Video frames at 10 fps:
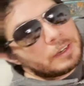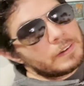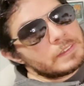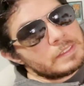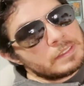
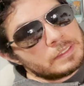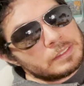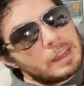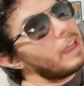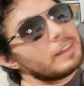cards.
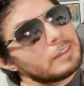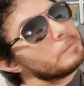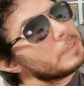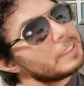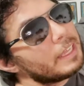I love
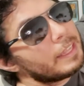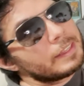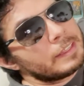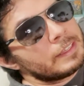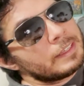them to
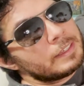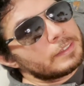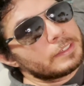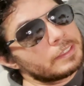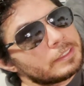death.
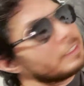Look,